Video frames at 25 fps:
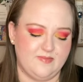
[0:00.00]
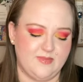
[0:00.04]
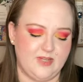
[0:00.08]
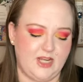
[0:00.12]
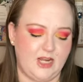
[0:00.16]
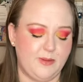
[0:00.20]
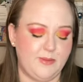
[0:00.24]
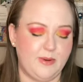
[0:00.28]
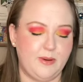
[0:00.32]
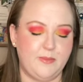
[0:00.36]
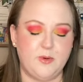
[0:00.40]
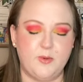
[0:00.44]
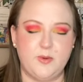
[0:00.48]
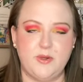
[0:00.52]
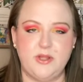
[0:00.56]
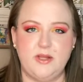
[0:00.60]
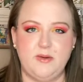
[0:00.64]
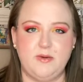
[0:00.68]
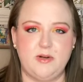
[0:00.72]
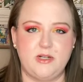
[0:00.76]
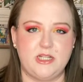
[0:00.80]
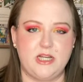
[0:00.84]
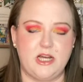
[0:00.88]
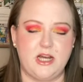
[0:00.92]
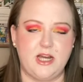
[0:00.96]
remember when they
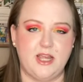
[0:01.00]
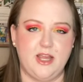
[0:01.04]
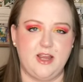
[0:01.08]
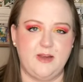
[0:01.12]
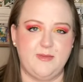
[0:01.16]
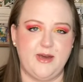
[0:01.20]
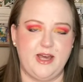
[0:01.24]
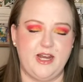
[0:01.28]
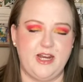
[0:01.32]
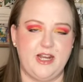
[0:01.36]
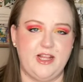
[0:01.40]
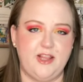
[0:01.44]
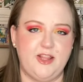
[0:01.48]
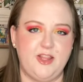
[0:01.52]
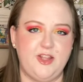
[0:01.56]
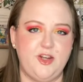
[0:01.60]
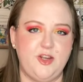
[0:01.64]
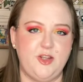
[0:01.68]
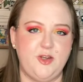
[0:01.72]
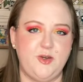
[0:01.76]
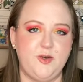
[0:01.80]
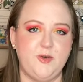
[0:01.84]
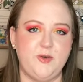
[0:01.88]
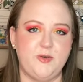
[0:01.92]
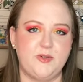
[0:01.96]
were talking about it in the
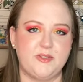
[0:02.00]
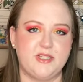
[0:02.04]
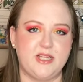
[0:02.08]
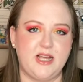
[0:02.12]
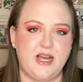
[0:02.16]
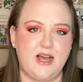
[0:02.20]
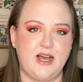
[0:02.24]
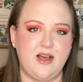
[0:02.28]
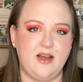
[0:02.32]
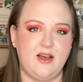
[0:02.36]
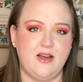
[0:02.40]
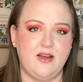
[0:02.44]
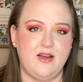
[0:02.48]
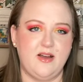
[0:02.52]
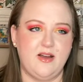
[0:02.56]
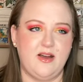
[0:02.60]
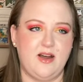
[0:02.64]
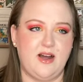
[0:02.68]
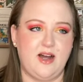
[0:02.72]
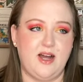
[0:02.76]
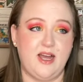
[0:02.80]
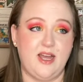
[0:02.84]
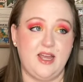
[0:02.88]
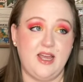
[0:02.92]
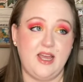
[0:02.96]
news,
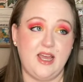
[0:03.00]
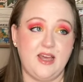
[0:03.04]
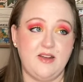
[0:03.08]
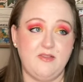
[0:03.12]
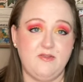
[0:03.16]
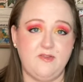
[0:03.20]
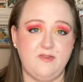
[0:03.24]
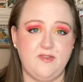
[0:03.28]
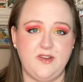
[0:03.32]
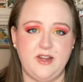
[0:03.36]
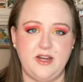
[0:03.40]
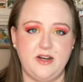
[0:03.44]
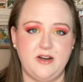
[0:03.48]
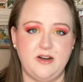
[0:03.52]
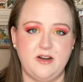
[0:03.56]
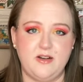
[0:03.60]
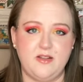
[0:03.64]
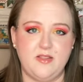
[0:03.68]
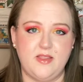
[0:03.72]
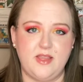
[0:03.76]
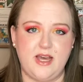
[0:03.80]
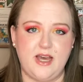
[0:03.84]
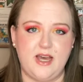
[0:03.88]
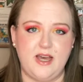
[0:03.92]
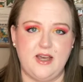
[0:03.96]
I had fear
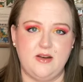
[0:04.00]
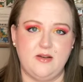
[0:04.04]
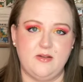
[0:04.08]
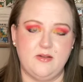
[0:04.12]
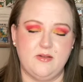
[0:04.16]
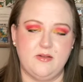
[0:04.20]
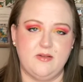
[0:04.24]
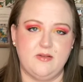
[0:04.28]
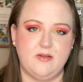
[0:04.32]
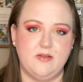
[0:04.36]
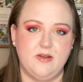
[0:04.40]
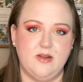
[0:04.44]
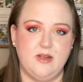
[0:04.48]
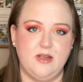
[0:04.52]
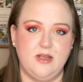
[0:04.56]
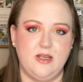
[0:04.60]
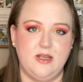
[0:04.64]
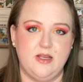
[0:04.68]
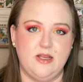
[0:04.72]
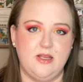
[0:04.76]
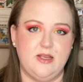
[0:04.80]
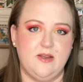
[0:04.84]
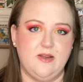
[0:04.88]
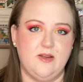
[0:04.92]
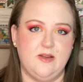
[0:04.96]
that
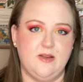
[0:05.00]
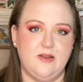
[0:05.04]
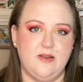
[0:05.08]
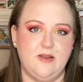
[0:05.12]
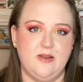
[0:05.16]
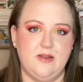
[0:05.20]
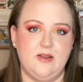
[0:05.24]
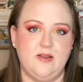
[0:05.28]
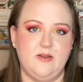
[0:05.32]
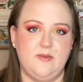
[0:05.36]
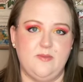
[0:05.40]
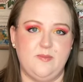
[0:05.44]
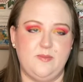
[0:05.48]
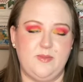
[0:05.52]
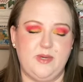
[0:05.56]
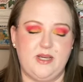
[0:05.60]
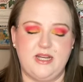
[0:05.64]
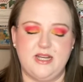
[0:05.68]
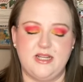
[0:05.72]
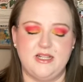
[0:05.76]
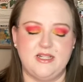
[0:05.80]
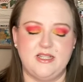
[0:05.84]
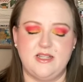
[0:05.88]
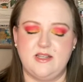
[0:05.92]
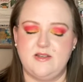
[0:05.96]

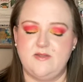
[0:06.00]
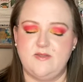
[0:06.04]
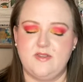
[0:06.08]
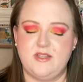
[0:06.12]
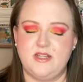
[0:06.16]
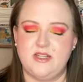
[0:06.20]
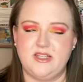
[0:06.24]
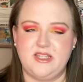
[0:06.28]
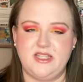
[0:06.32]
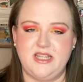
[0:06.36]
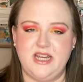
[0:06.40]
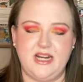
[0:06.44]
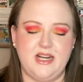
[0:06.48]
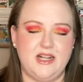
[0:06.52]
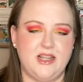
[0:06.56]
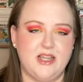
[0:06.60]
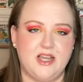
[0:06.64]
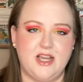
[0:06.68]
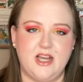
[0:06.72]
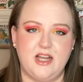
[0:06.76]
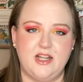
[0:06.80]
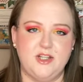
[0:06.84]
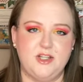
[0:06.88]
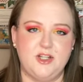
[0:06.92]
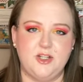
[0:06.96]
because of the state of the
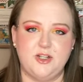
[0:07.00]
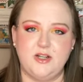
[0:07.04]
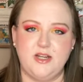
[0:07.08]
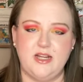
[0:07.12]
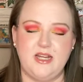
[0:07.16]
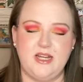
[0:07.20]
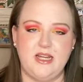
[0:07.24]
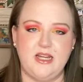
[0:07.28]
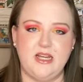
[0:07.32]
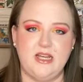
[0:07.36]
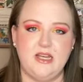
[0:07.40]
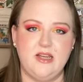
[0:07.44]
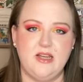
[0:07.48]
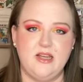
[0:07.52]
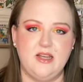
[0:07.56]
country,